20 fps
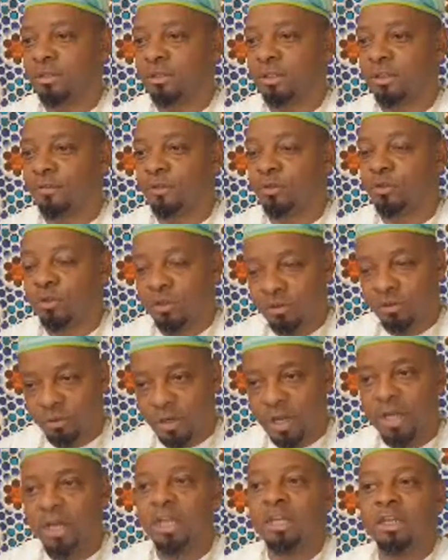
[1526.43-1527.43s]
If you
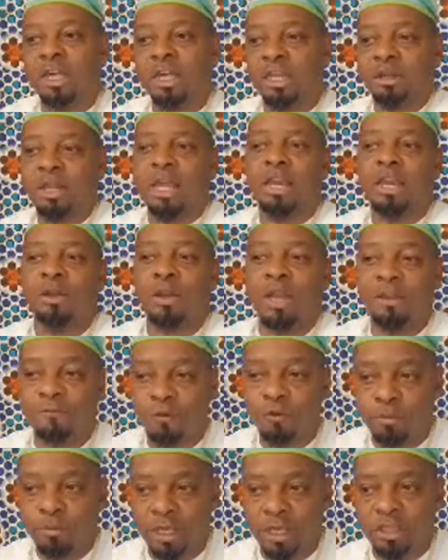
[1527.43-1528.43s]
right, and if
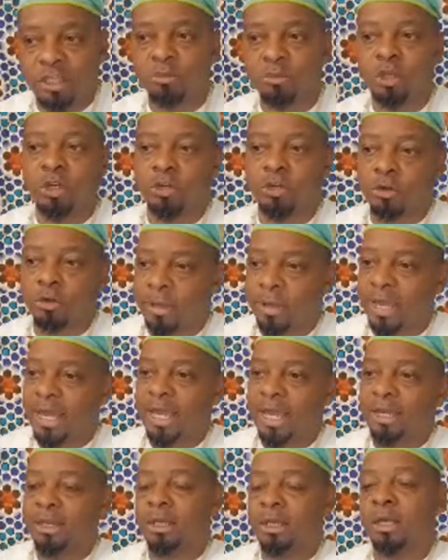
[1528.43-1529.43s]
you make them good or
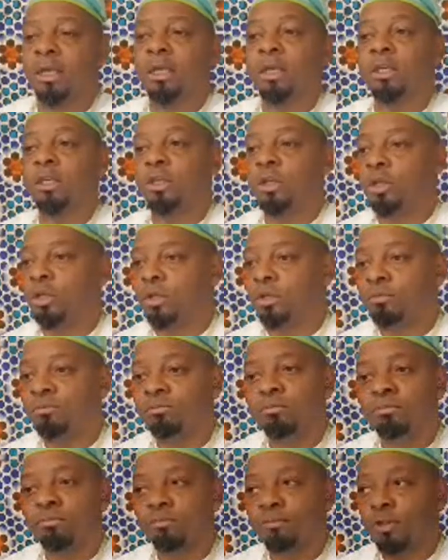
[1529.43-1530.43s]
bad,
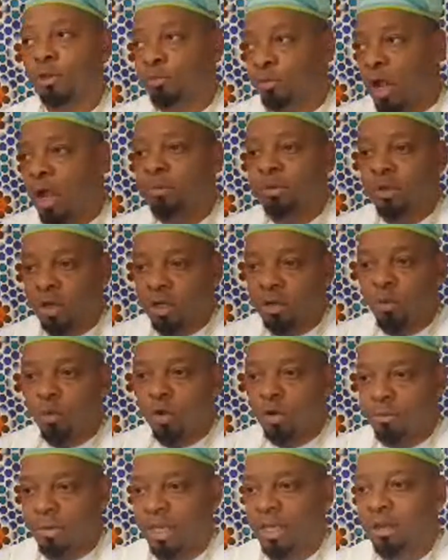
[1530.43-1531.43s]
you're probably going to
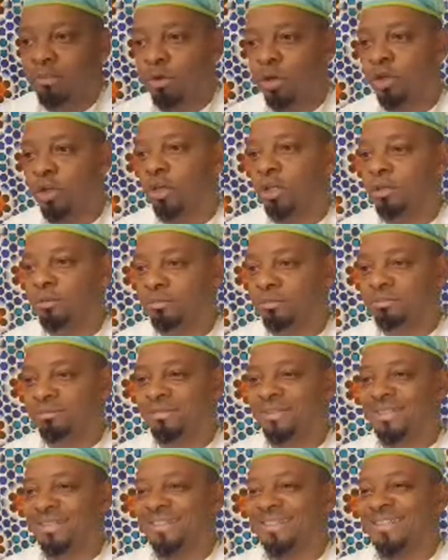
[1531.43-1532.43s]
want to make them good.
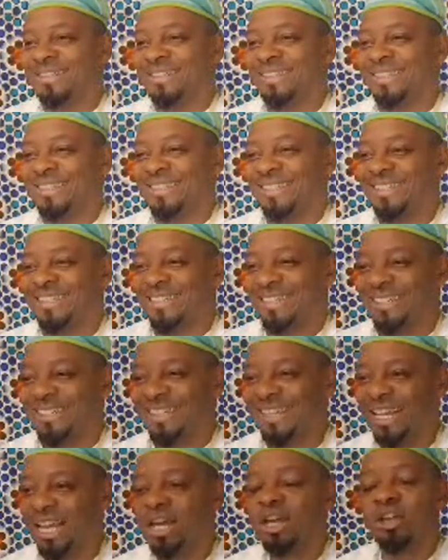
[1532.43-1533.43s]

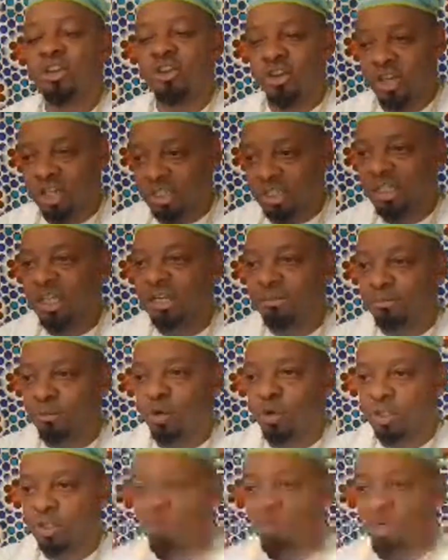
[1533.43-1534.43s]
You're going to tend
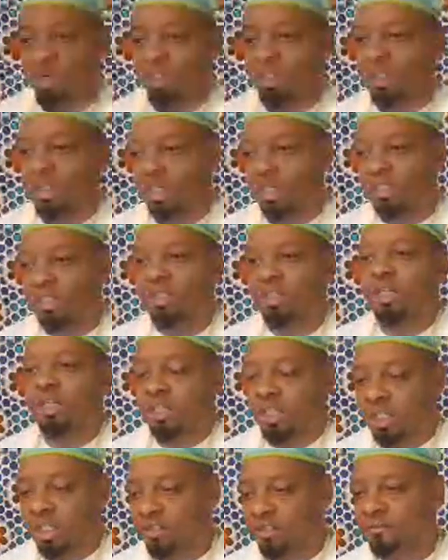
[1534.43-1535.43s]
more towards good. You're going to
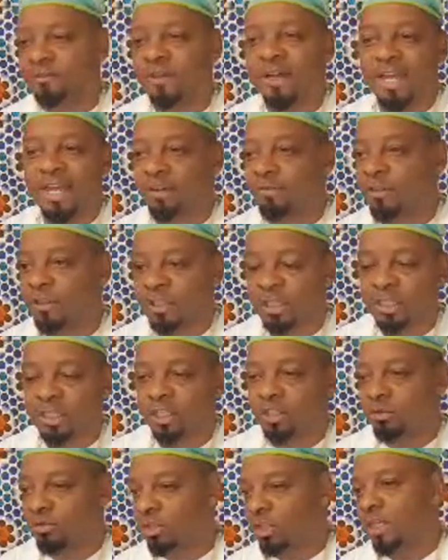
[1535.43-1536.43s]
justify everything
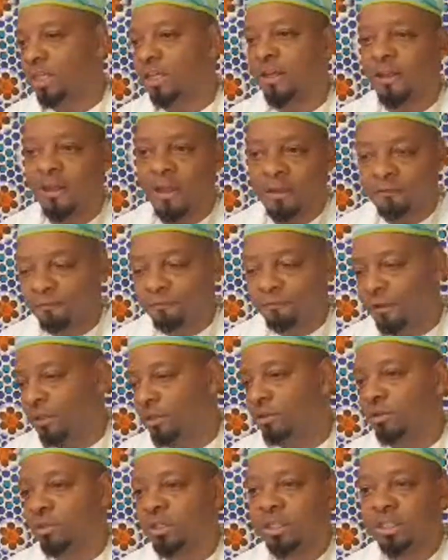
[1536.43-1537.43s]
that you think,
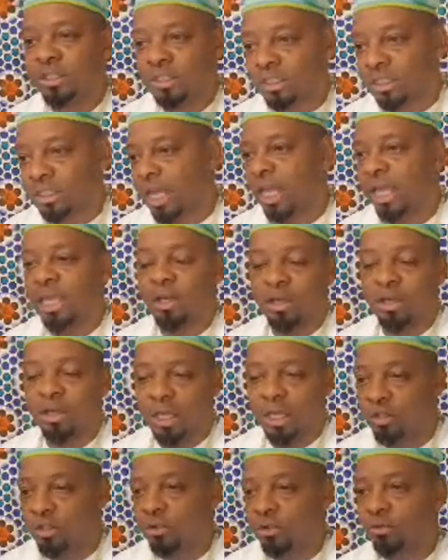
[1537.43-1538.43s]
feel, say,
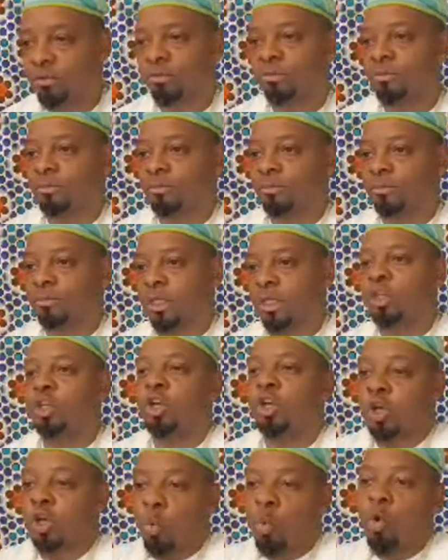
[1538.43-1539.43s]
and do, and you're
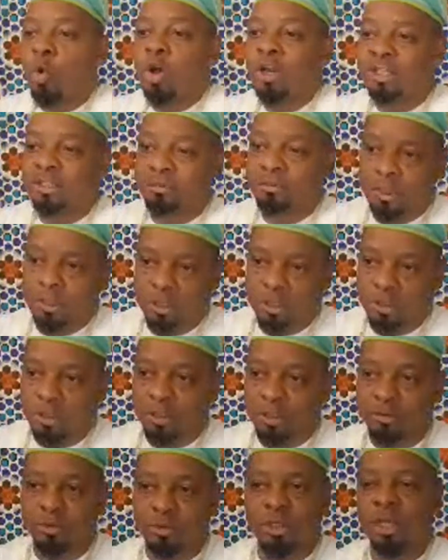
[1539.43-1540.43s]
going to want it to be
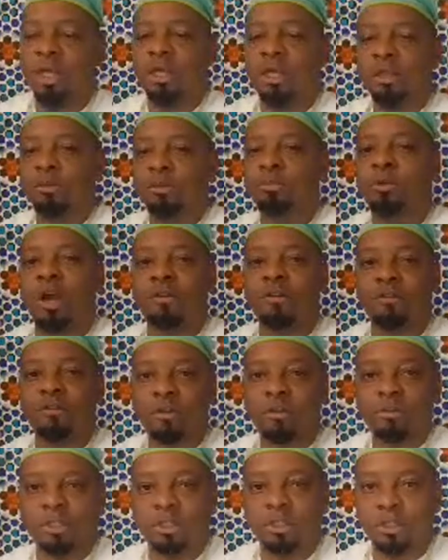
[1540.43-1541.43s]
good. The
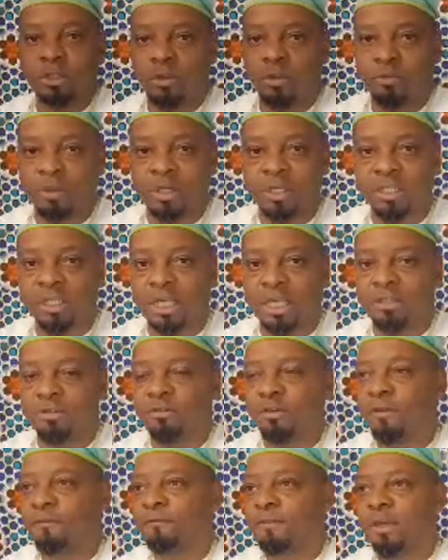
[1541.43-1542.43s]
proverb that the Yoruba say is
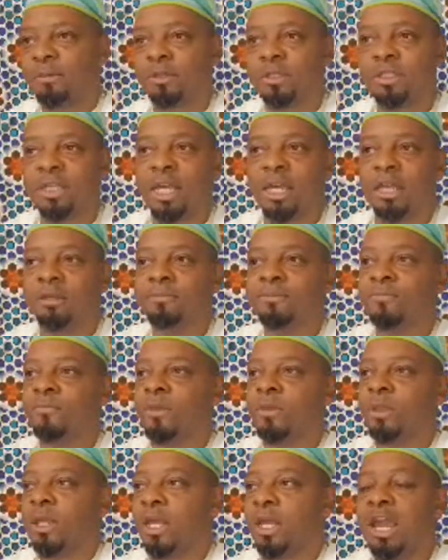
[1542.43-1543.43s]
very famous, that
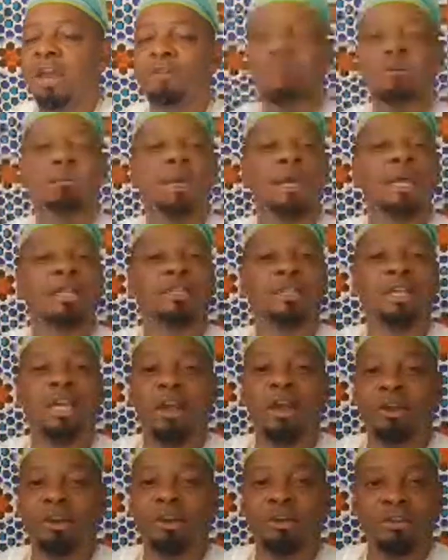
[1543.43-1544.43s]
every man's
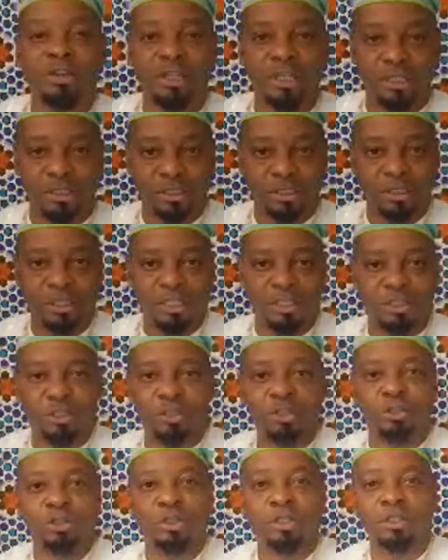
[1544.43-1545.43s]
character is
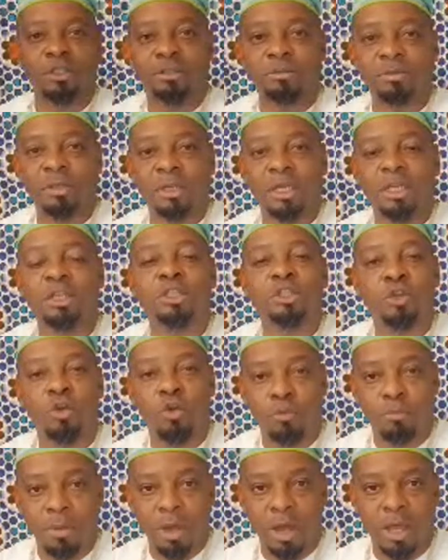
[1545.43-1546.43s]
good in his
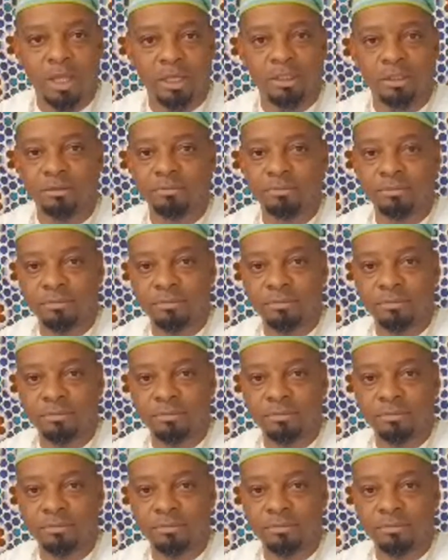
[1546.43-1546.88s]
own mind.